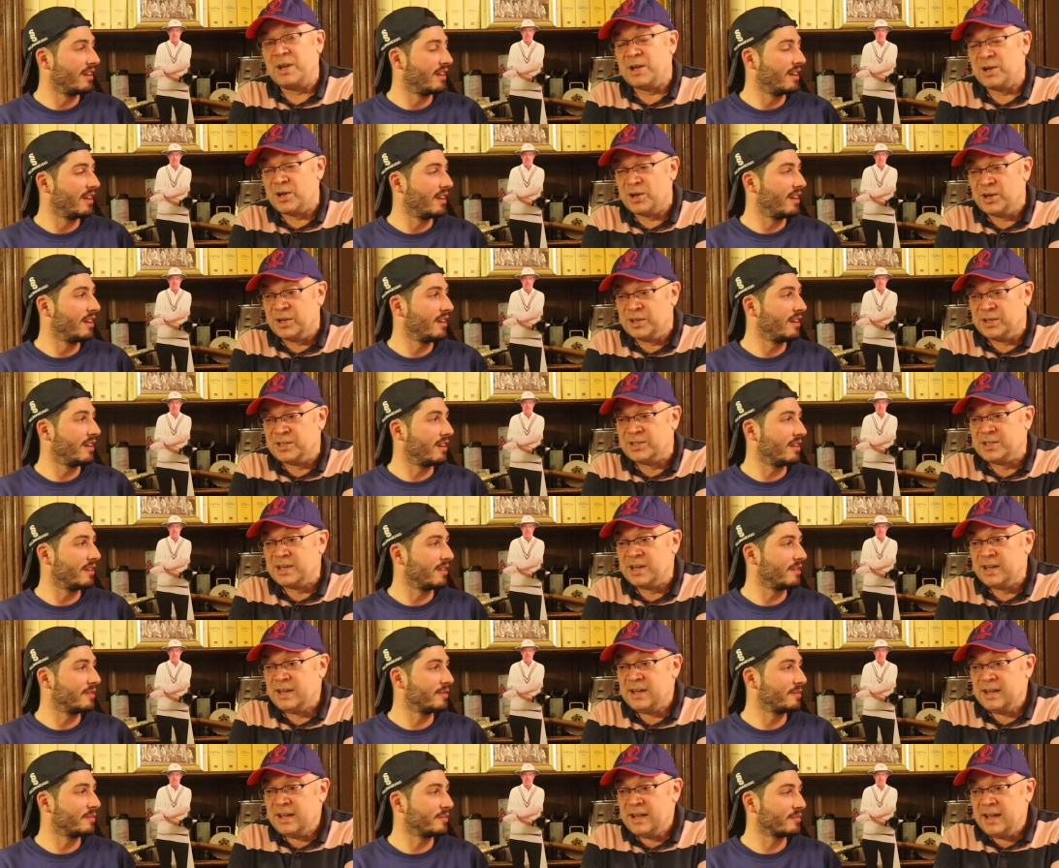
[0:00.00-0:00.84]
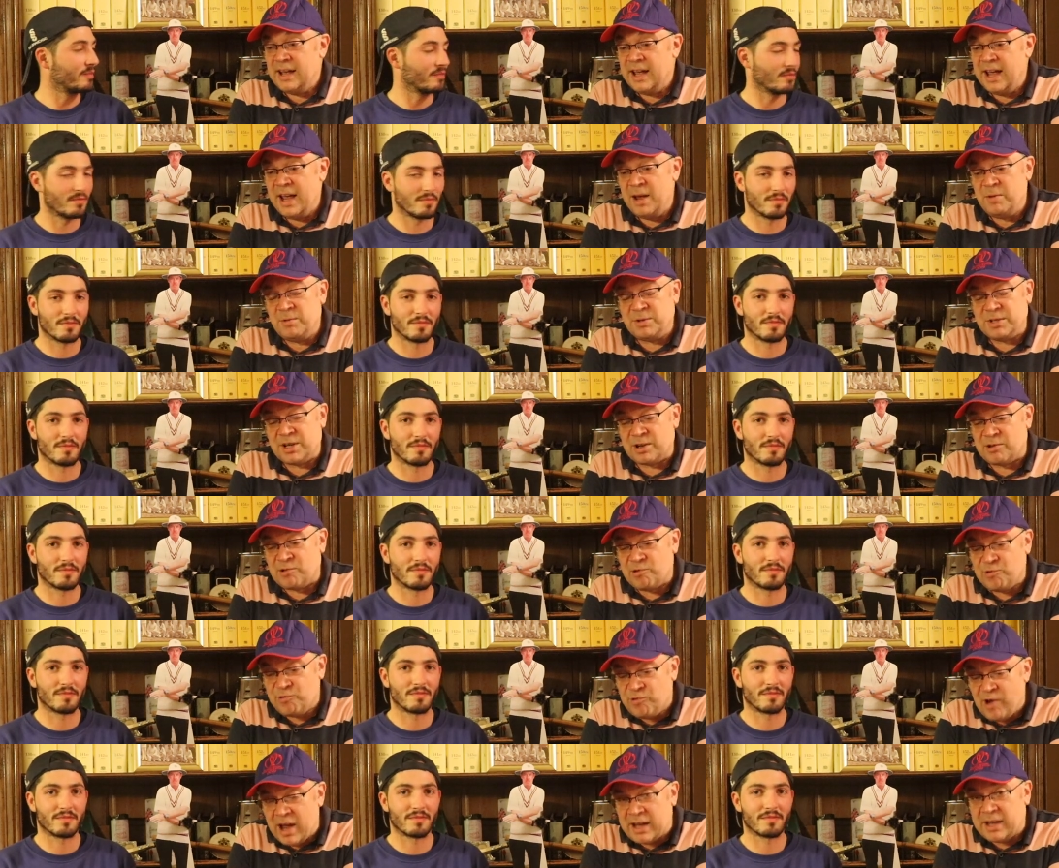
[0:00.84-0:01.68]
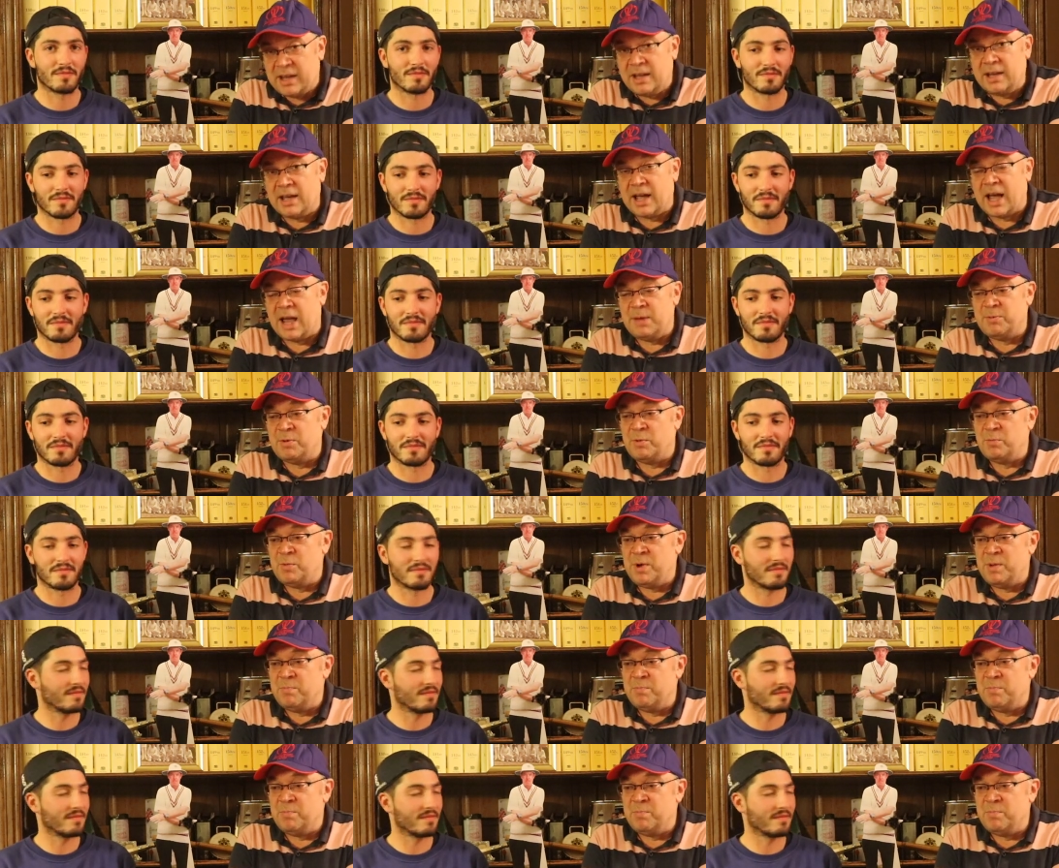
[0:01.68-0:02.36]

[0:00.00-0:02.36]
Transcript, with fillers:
Speaker 1: because It was a cracking game, and